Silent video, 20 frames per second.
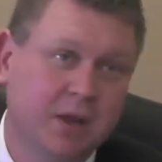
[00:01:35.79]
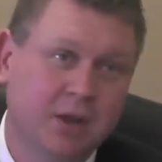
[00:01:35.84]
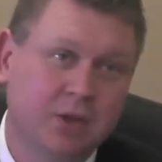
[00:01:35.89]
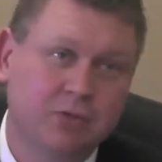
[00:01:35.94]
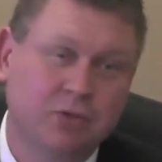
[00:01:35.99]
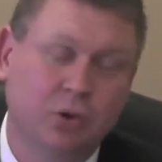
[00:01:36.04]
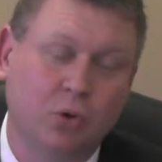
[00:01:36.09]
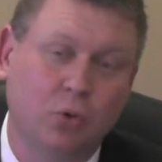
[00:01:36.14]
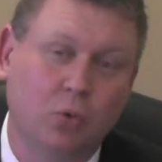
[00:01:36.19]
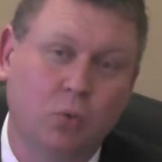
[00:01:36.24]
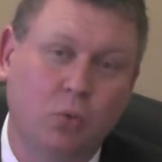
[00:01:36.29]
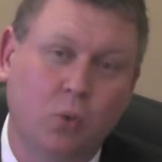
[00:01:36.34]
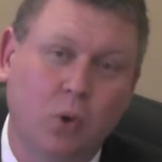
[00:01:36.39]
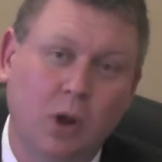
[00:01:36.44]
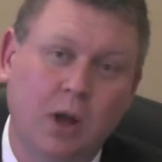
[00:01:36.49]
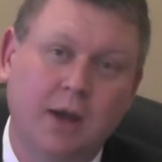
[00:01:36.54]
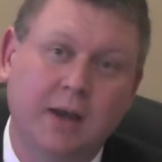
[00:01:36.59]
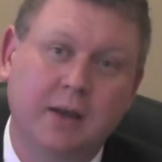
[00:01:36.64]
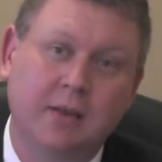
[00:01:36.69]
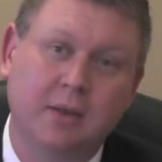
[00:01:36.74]
So
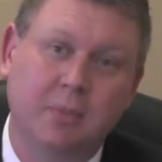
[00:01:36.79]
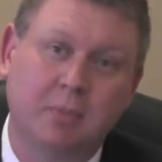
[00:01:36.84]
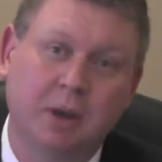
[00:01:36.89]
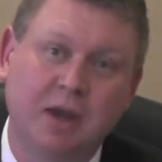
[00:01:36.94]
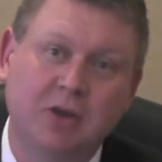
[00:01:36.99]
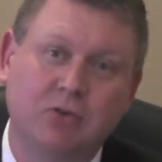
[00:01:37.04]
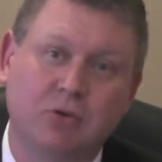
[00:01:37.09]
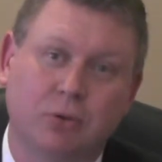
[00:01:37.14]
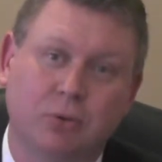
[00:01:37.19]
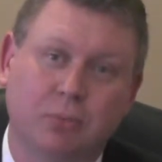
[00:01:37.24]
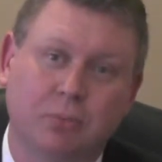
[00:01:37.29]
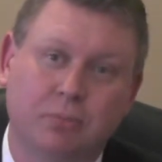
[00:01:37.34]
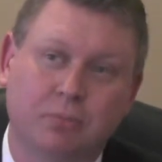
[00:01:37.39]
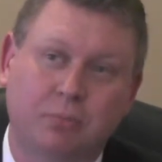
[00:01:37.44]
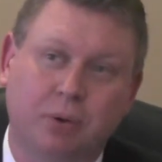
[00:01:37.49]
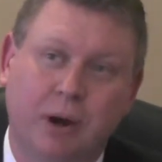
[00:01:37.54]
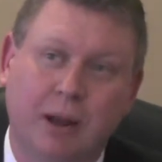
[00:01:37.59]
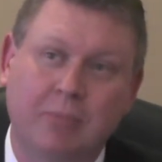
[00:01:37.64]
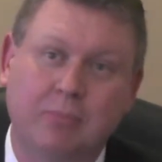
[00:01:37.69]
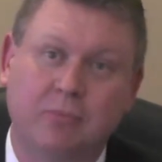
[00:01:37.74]
one, and the major
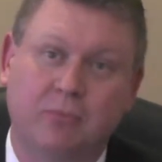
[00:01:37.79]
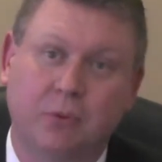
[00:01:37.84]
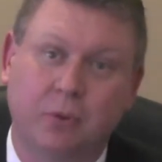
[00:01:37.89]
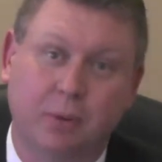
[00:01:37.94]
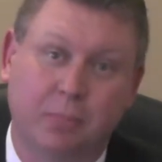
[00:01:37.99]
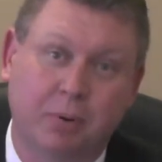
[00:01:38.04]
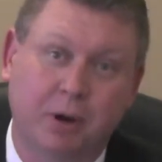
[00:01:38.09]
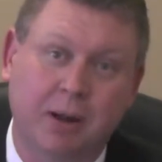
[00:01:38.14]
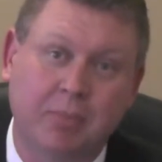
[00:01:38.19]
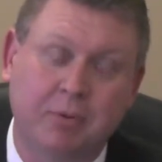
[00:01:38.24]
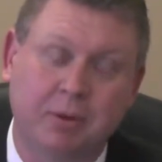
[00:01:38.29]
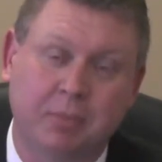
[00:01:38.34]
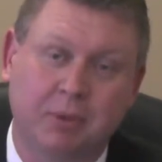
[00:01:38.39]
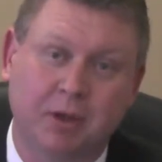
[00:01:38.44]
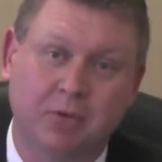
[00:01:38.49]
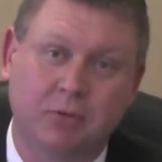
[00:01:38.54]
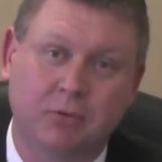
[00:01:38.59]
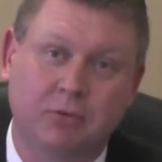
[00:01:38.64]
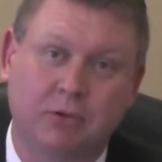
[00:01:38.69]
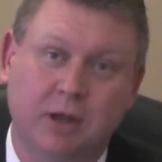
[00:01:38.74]
problem from the property
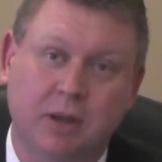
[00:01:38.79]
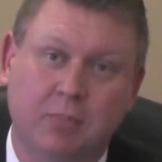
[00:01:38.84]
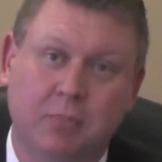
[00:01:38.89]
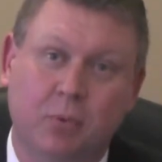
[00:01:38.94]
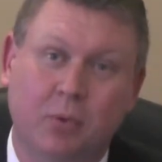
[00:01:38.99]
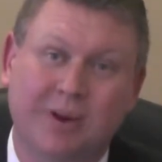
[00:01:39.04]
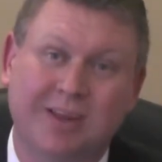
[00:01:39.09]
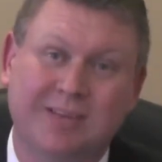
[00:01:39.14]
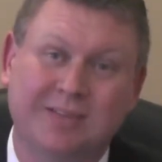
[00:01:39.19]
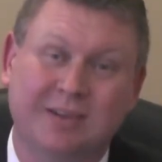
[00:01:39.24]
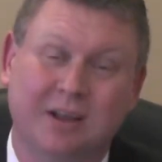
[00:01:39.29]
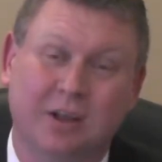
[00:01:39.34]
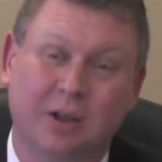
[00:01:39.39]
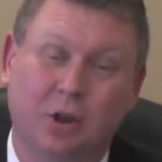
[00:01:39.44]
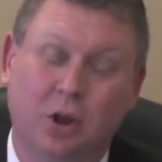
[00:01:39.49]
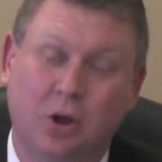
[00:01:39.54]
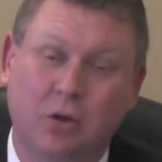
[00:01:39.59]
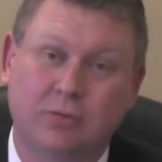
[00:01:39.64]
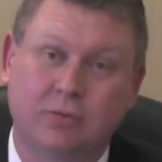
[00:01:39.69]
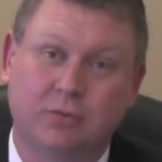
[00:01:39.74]
manager standpoint, is a
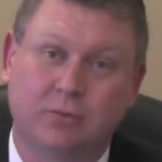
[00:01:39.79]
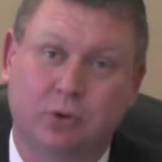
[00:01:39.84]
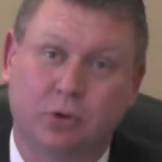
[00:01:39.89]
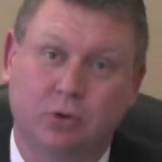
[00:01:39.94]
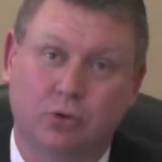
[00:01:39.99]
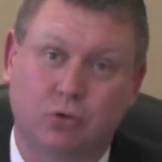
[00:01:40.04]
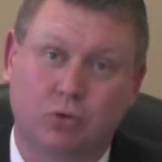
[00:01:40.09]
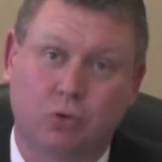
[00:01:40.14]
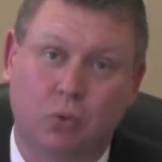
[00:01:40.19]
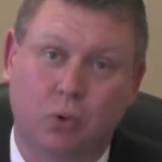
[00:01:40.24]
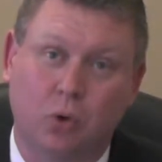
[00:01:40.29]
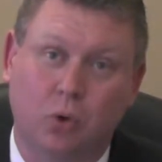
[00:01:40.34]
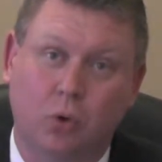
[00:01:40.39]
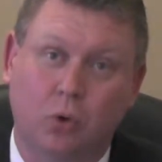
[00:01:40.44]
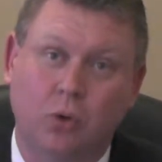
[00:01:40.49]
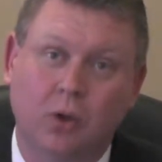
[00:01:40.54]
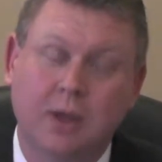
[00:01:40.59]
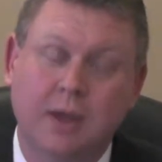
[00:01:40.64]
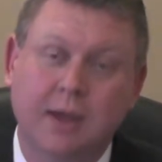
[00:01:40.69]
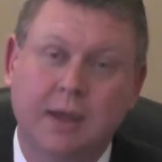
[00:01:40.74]
loss of
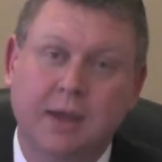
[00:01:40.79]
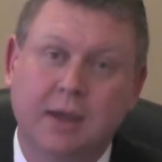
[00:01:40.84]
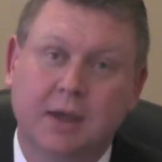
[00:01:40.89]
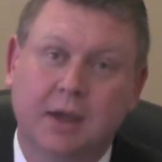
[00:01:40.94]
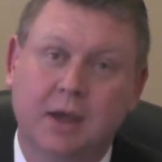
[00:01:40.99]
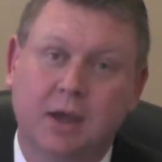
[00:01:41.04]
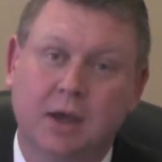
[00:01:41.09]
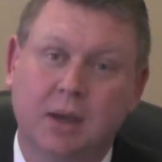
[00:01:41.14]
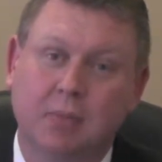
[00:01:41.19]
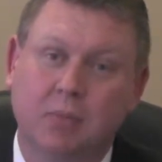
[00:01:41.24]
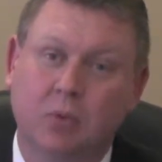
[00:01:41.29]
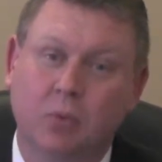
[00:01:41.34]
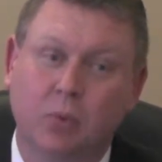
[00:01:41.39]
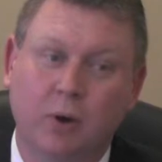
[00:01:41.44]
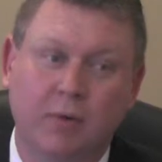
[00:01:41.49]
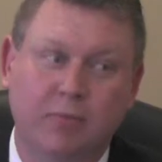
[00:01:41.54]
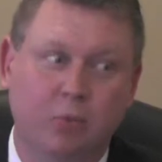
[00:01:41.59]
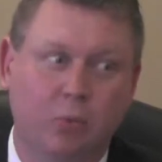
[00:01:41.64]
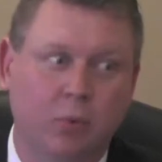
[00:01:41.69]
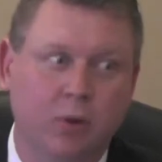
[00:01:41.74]
control.
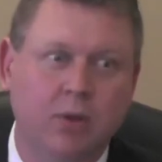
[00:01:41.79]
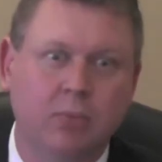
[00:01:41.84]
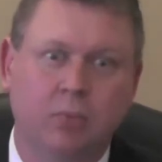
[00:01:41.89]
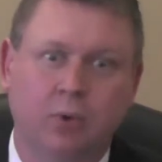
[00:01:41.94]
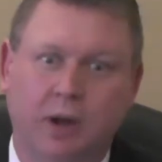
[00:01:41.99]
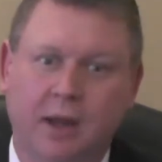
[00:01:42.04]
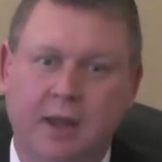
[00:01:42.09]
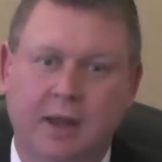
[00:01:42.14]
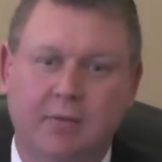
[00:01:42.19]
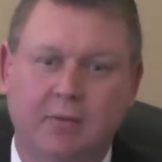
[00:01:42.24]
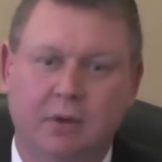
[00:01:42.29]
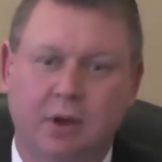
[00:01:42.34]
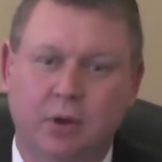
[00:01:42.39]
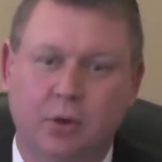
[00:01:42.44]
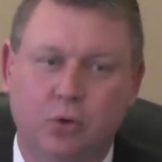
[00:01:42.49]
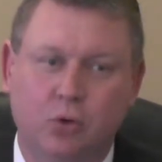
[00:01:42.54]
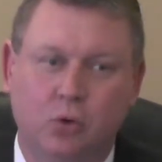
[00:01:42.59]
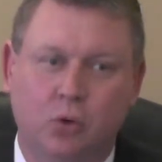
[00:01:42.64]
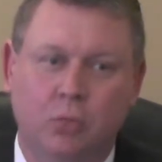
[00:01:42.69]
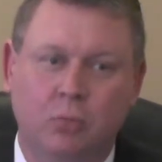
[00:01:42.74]
Whenever we would have
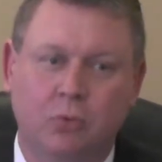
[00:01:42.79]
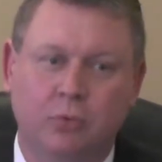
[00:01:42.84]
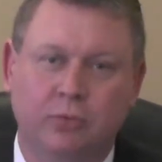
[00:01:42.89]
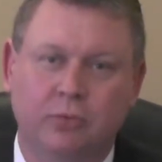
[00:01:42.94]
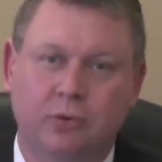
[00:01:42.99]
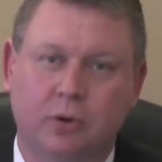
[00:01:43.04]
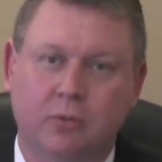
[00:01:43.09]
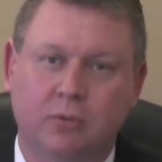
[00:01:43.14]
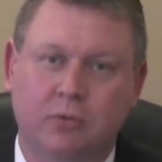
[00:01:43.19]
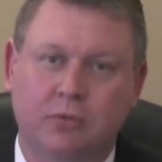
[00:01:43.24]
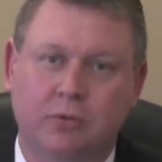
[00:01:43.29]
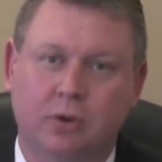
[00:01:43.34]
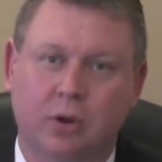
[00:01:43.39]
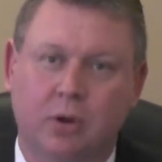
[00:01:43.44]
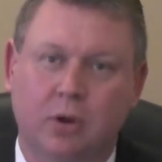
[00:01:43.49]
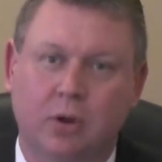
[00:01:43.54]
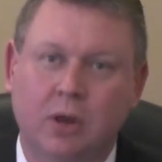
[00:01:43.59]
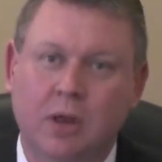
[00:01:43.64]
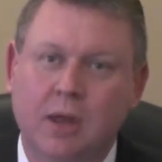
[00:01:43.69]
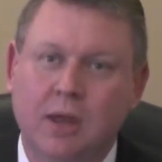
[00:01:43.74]
a normal service
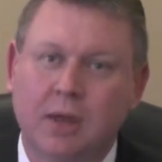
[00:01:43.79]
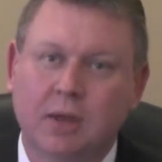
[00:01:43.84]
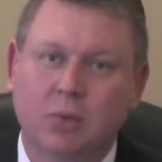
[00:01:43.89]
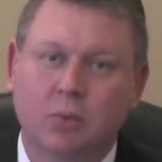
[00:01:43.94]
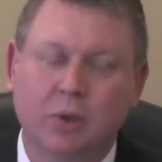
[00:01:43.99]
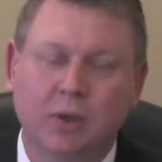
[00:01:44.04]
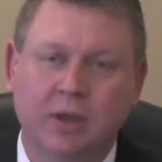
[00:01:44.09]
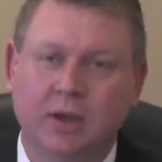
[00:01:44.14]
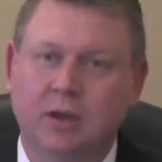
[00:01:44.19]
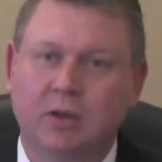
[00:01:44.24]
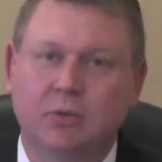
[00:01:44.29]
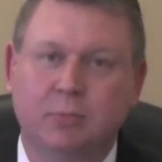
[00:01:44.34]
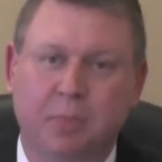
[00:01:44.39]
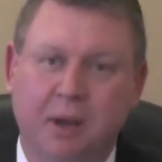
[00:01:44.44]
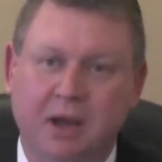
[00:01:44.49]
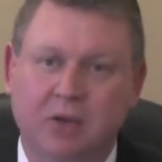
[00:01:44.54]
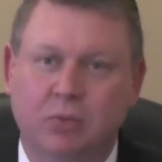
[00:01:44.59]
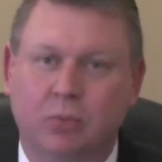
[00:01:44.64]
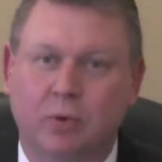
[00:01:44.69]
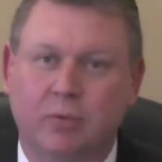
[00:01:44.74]
call, we can
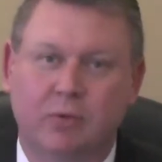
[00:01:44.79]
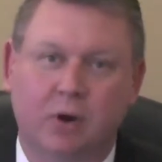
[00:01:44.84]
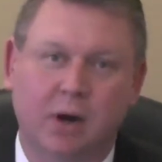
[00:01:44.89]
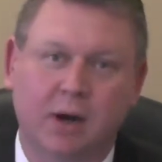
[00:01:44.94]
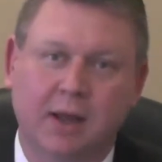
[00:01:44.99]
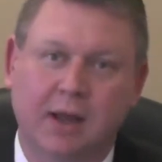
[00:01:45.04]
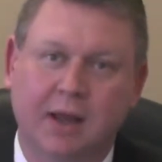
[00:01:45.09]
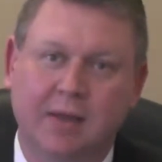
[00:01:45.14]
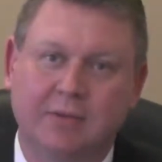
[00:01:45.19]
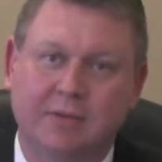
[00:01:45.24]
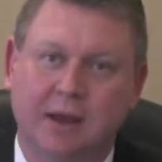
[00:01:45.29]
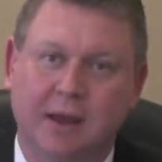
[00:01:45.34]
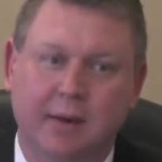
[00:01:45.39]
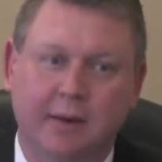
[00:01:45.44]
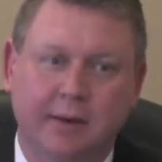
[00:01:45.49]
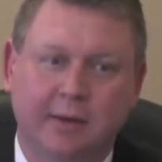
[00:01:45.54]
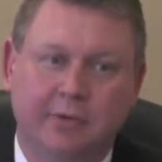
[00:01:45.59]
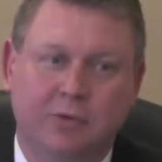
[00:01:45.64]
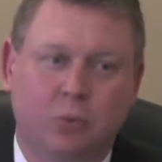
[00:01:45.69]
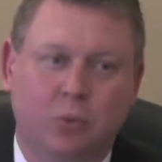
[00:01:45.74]
dispatch one of our guys
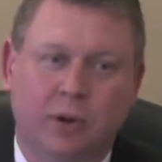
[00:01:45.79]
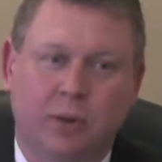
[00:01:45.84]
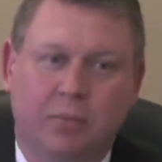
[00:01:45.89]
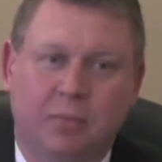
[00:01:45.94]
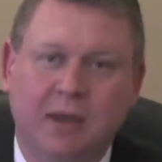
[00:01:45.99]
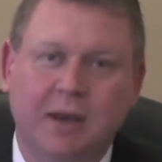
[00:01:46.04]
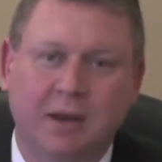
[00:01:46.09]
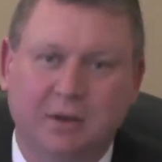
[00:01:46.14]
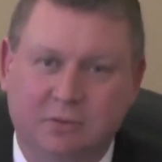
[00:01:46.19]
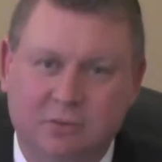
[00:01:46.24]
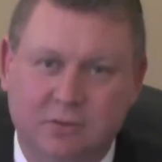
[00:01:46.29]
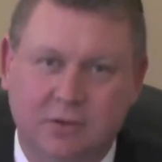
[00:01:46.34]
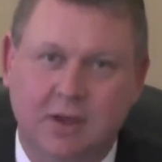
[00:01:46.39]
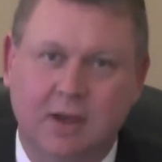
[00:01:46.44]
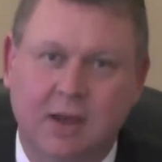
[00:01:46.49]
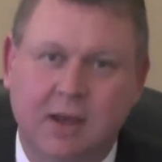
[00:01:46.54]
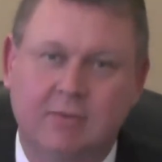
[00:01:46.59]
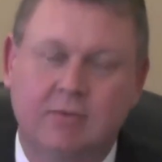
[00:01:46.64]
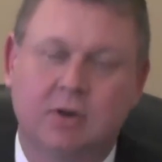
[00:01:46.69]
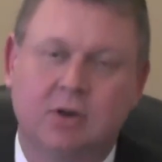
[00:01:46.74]
out in 20 minutes
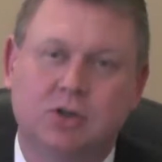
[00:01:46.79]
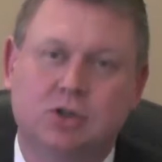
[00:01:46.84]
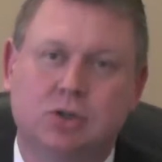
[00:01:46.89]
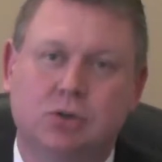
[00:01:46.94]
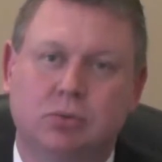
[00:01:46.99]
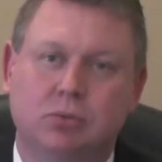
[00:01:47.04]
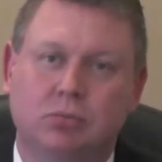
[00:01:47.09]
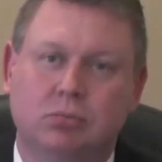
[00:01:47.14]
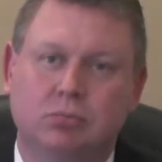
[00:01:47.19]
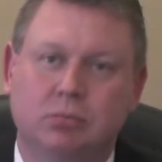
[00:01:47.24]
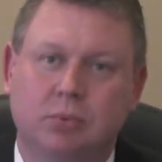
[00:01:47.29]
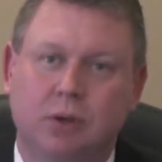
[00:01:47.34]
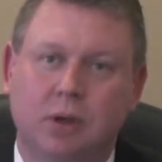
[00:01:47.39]
and have an issue